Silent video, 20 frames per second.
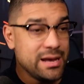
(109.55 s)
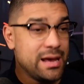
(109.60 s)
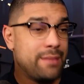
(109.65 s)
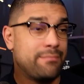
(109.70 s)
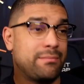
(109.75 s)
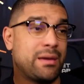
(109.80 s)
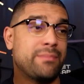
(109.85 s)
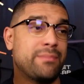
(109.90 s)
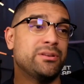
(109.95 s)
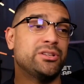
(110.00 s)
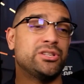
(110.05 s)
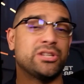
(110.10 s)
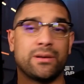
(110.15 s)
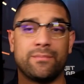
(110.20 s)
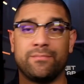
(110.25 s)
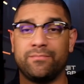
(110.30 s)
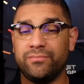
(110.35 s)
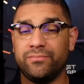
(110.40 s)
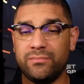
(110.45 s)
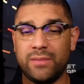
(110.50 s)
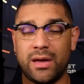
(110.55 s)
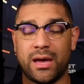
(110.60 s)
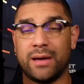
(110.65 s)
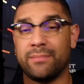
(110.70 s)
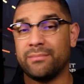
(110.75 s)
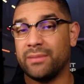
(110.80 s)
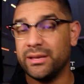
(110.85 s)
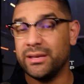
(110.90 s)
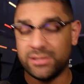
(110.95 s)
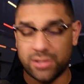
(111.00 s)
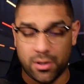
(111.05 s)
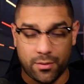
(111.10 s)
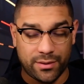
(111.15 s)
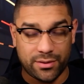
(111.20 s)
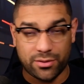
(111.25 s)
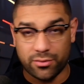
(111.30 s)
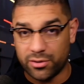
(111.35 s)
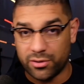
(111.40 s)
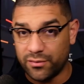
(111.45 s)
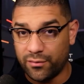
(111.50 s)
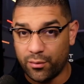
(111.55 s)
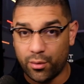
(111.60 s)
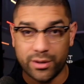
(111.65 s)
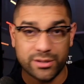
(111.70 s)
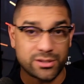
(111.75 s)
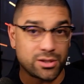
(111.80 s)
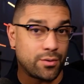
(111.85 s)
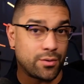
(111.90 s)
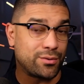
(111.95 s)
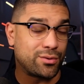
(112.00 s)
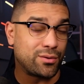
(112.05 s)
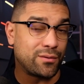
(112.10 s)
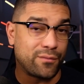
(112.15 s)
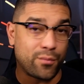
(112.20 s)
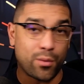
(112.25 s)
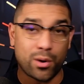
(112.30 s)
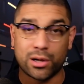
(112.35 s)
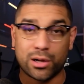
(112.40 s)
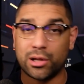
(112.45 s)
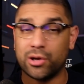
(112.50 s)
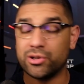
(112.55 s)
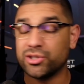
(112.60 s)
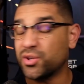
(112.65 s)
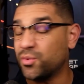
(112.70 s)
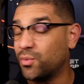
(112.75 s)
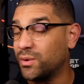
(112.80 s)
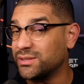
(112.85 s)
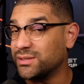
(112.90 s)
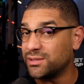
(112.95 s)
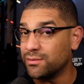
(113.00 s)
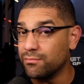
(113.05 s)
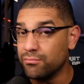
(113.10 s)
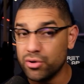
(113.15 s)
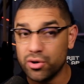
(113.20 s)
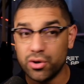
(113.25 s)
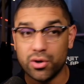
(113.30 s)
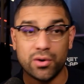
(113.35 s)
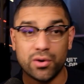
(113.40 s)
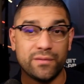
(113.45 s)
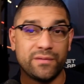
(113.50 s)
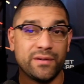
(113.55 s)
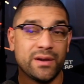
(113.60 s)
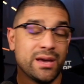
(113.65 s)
Maybe Jim is going through a divorce, going through foreclosure, wants to move.